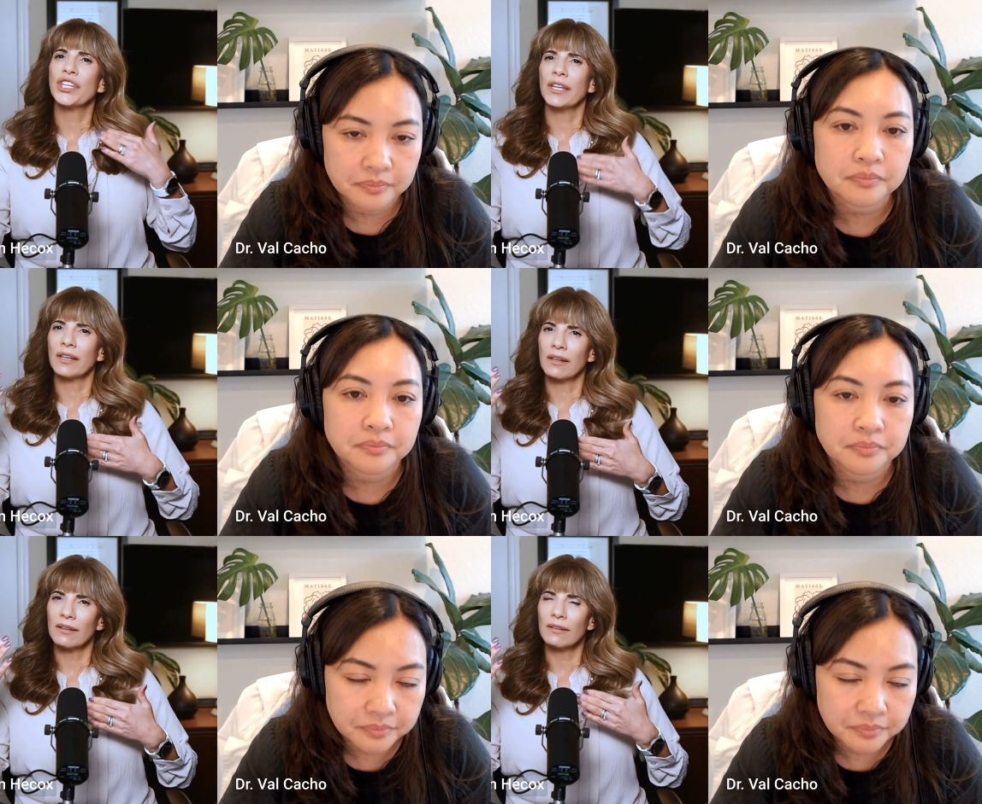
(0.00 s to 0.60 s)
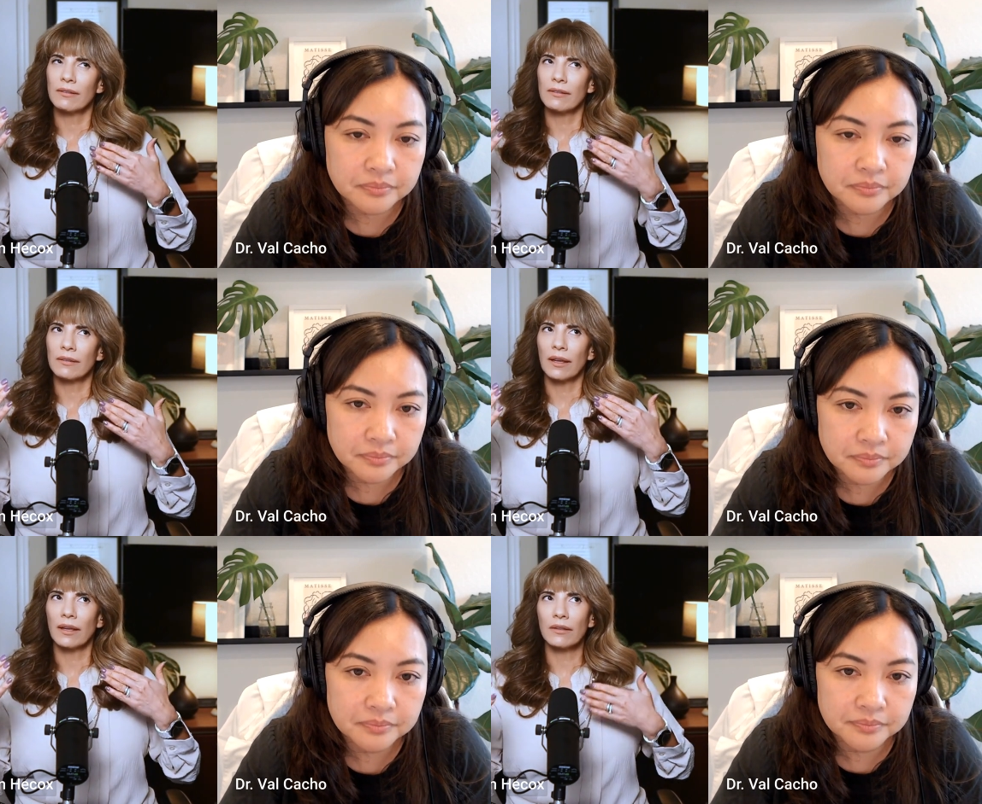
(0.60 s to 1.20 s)
Speaker 1: can
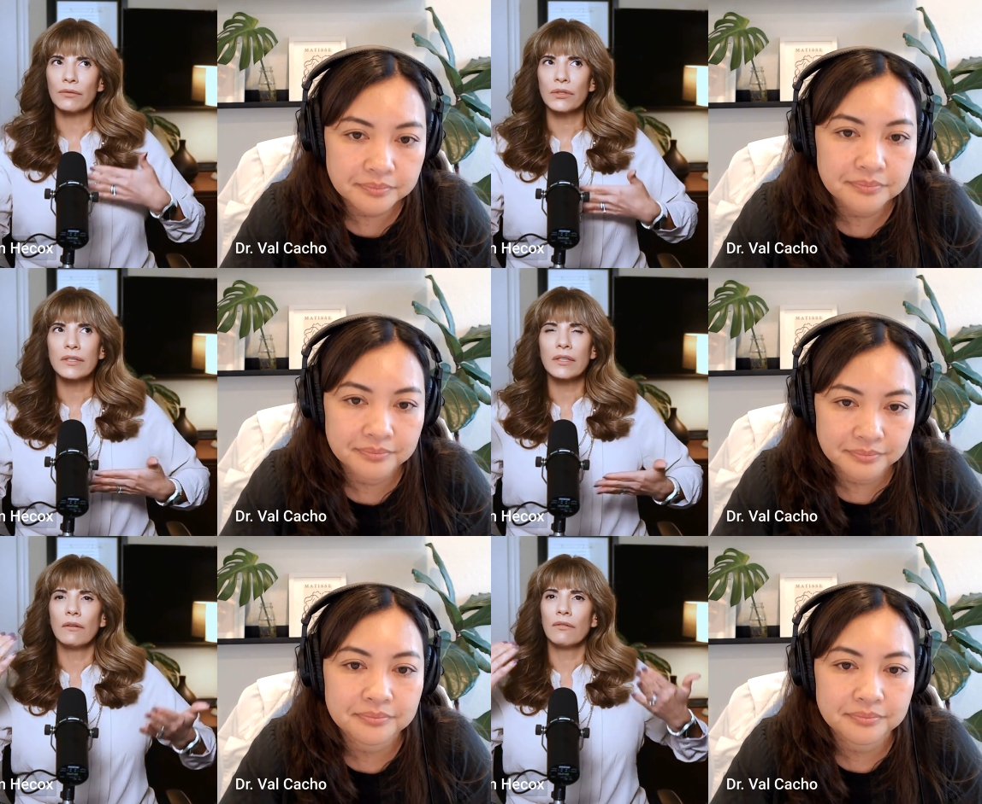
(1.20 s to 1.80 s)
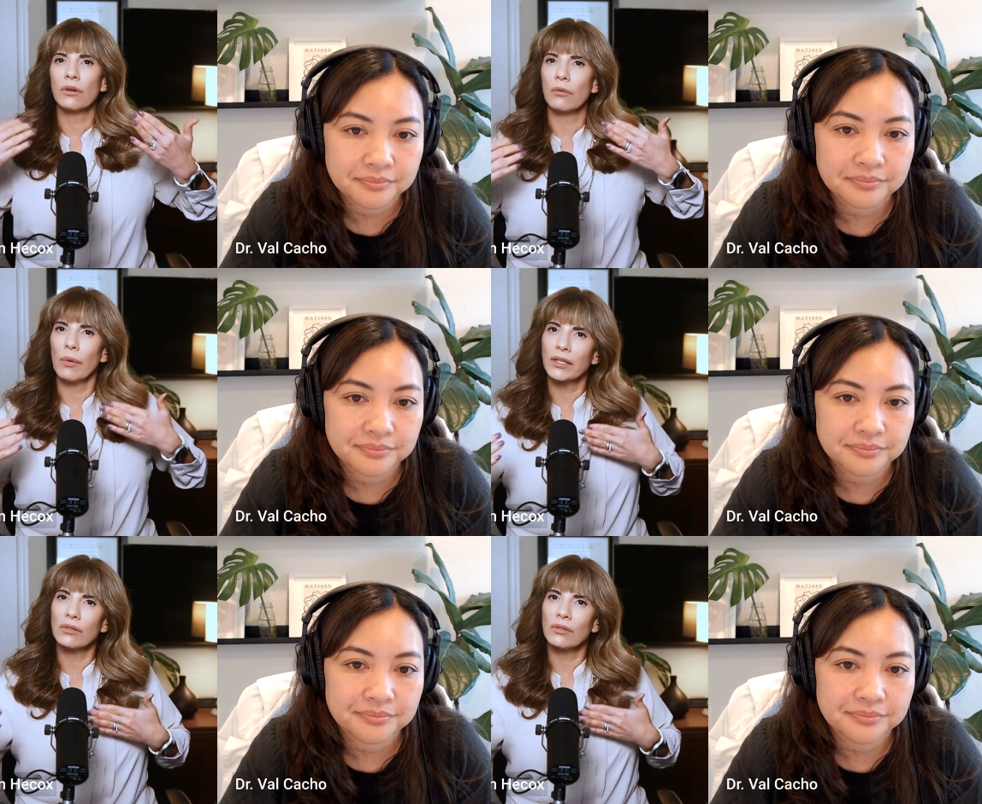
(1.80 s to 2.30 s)
kind of self correct